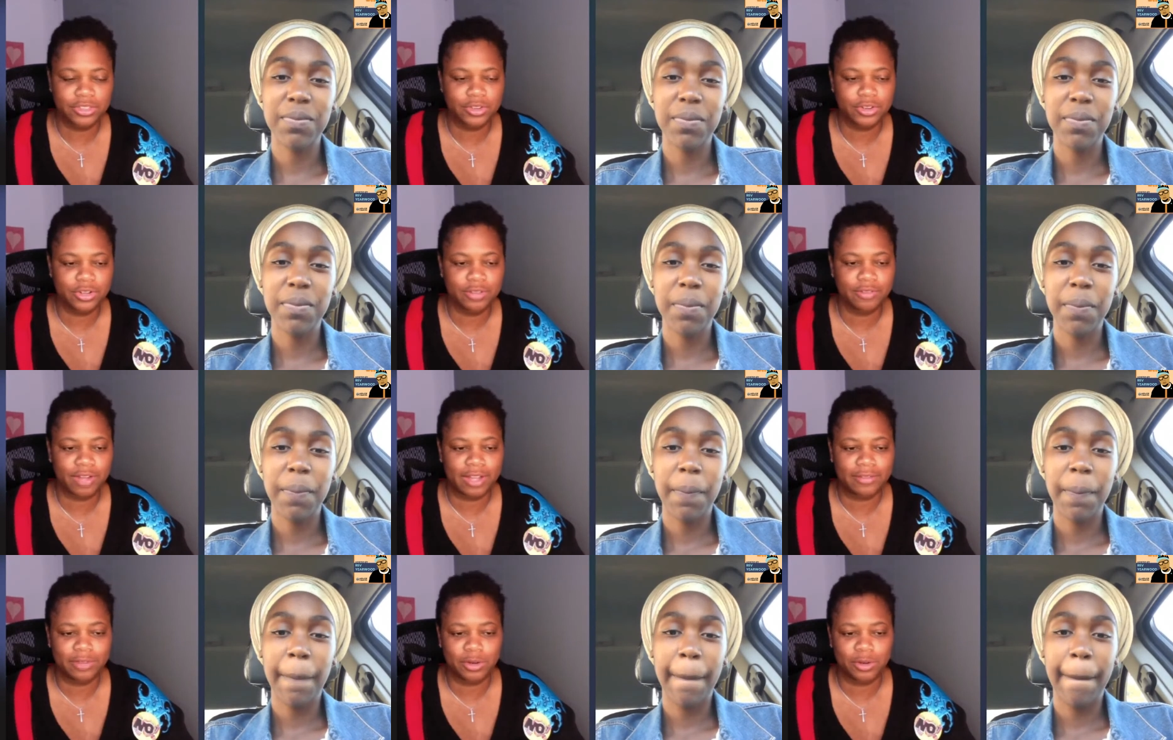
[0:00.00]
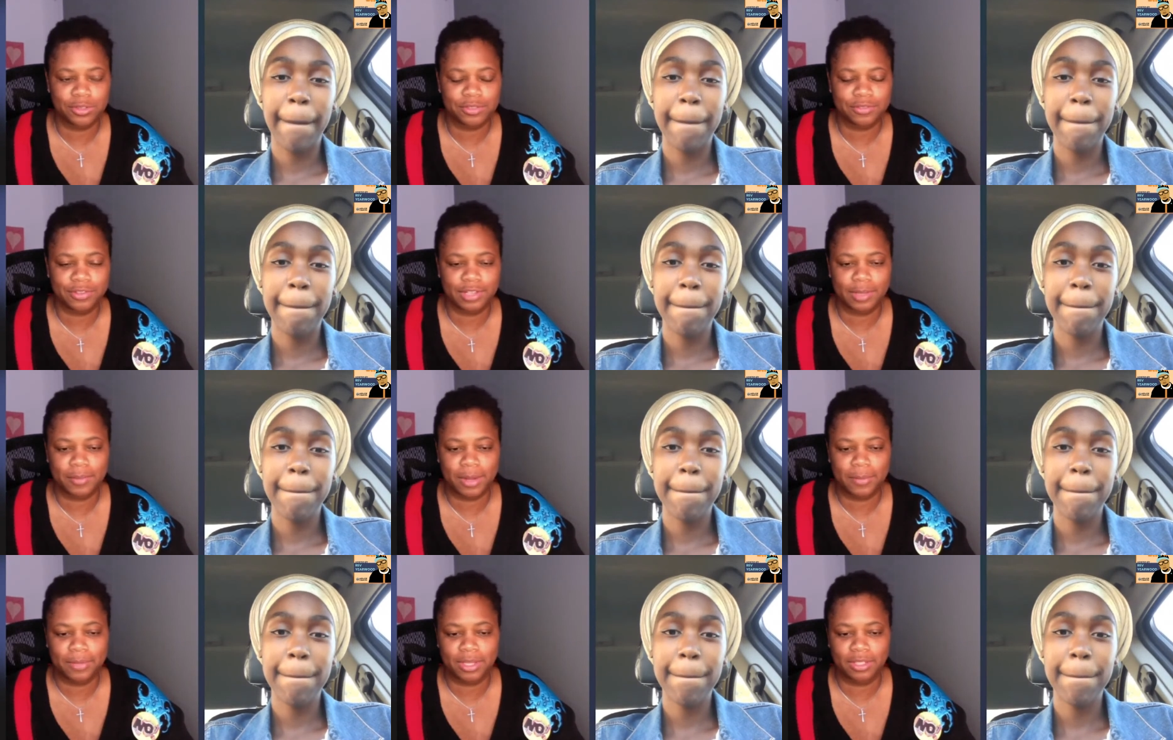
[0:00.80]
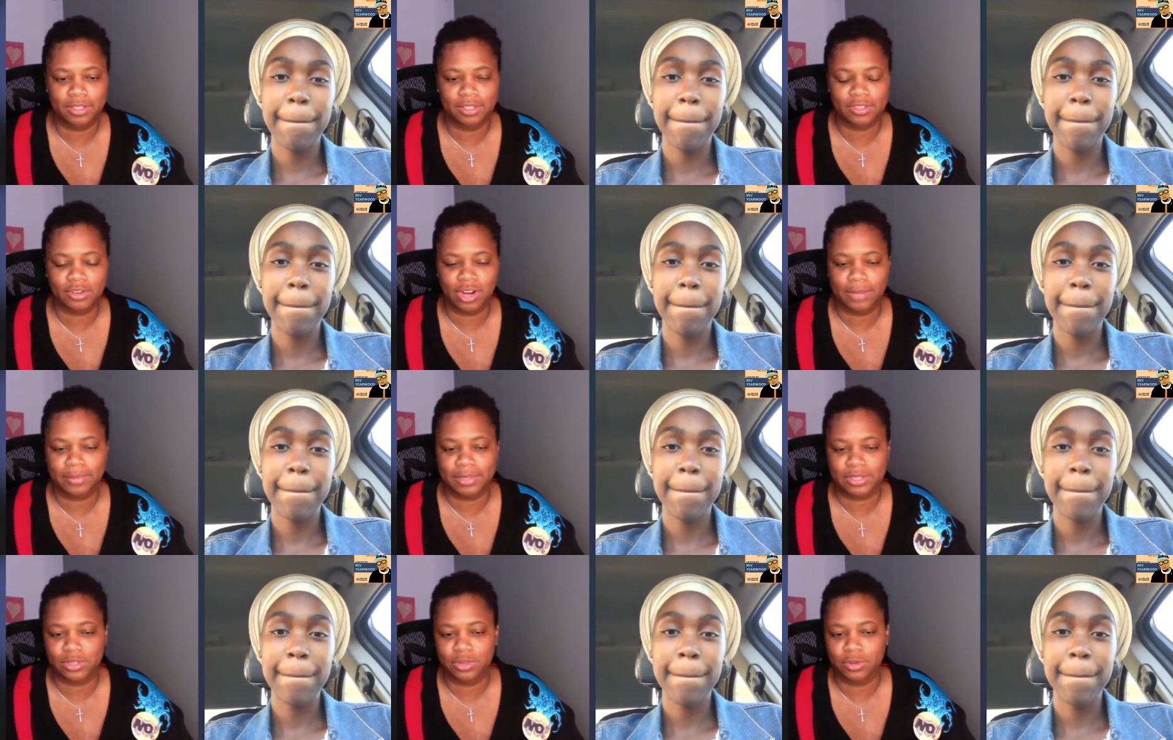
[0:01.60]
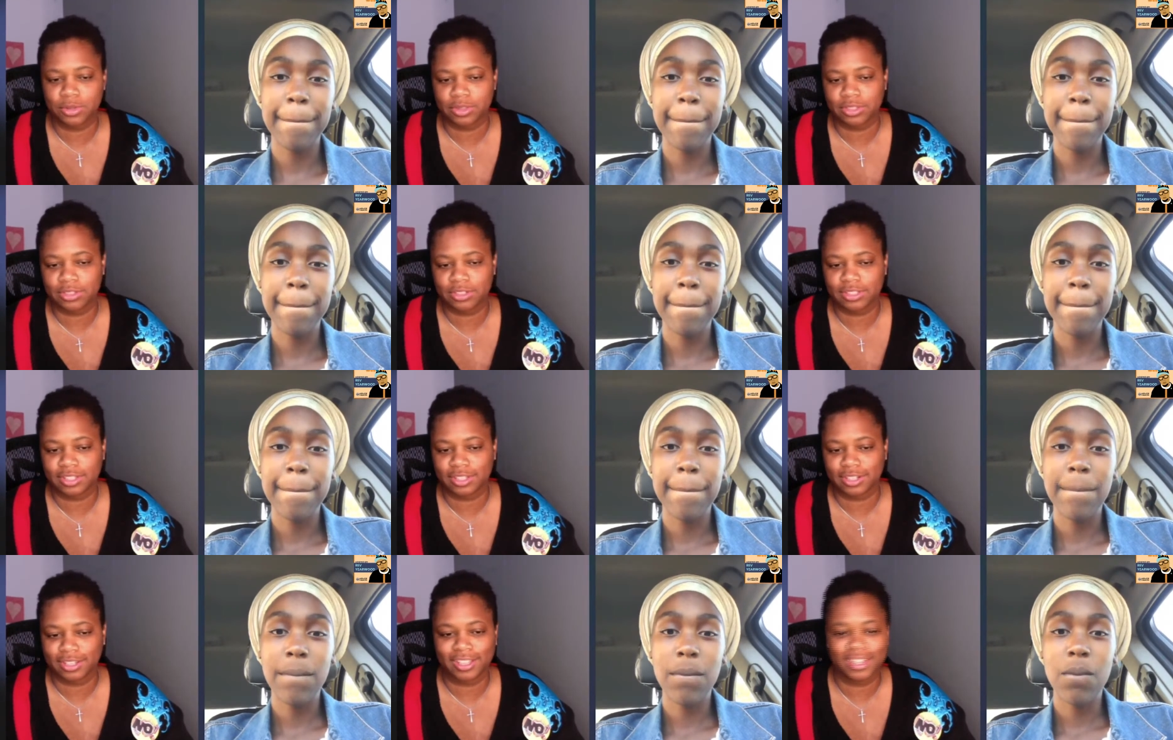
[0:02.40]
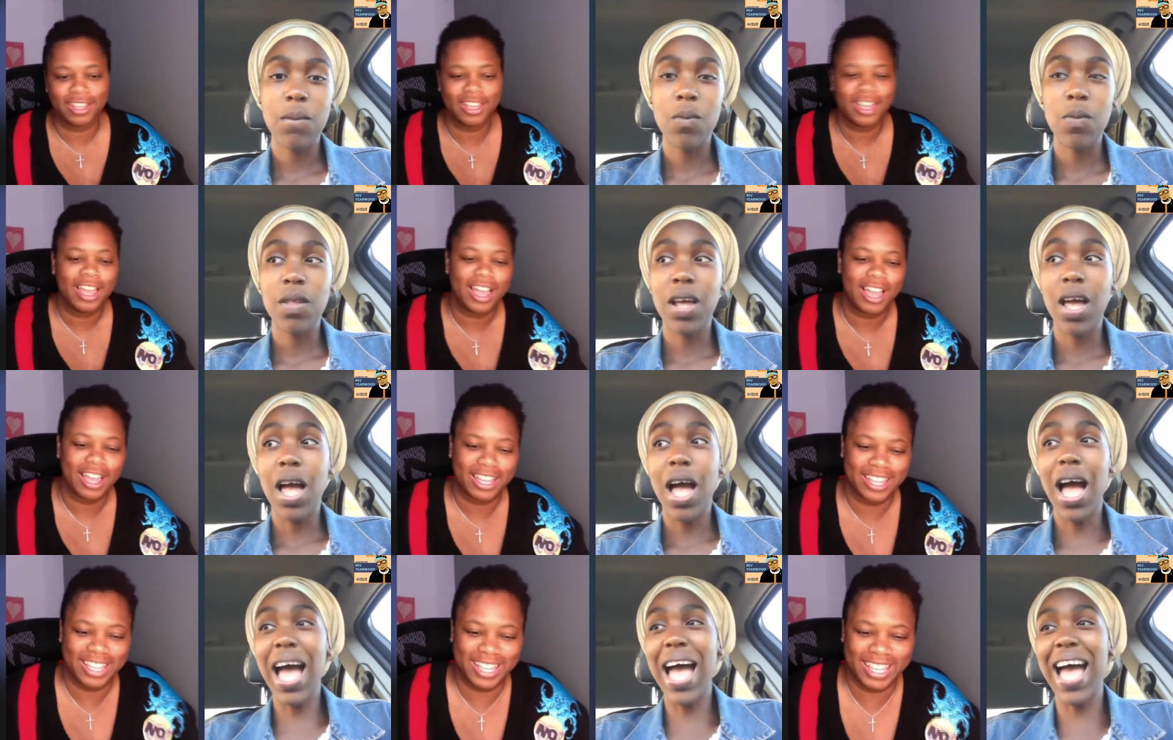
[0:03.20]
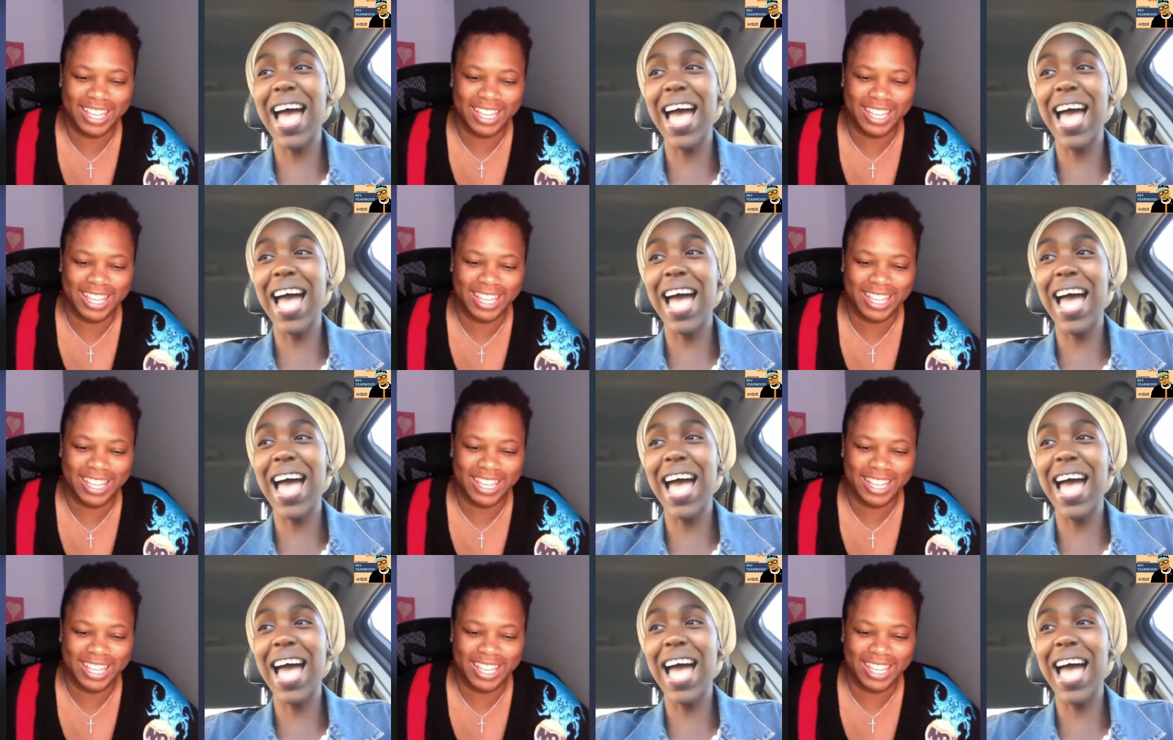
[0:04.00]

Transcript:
Speaker 1: how do the 35 year olds feel about being described as youth? Just kidding.